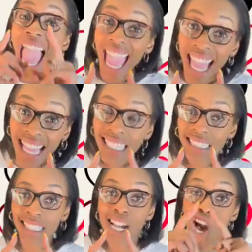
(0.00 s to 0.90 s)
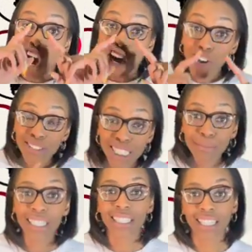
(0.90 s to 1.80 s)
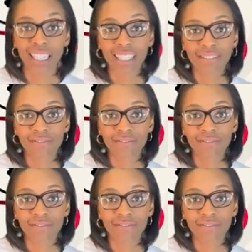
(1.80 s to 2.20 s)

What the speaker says: and ultimately